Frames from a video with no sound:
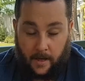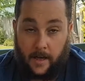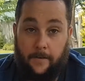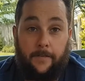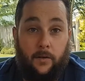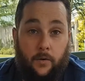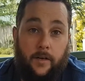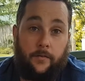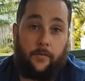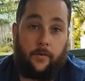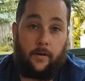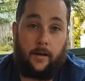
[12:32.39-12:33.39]
If you're looking
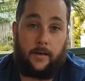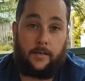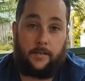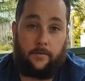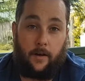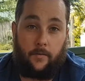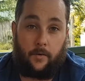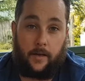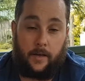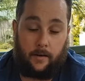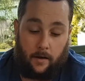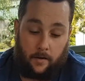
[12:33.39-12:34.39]
for a survival
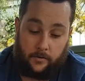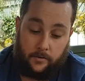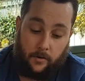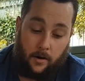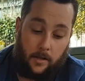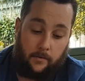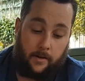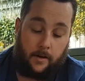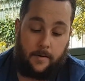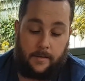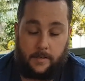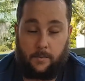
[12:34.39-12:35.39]
kit, I do highly
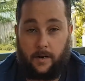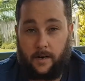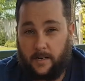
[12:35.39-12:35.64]
recommend this one.